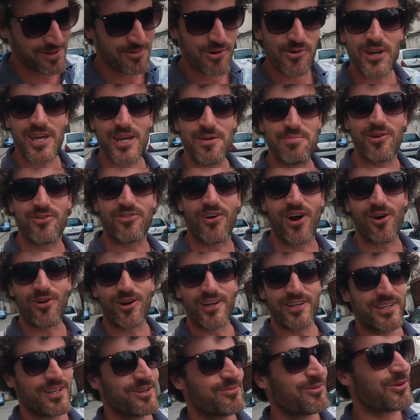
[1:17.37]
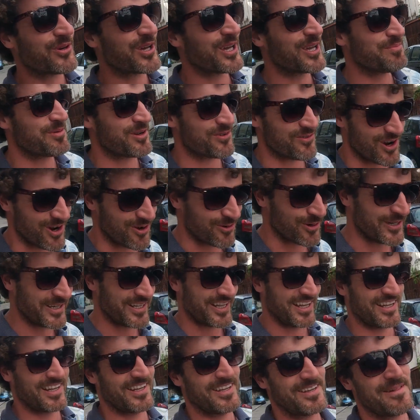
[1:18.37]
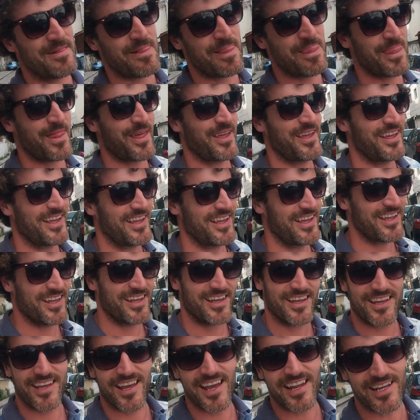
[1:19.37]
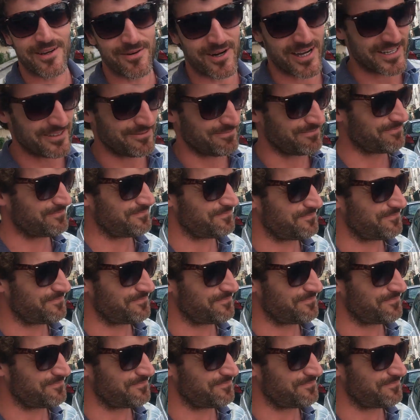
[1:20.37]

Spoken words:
we'll keep it rolling, Anyway,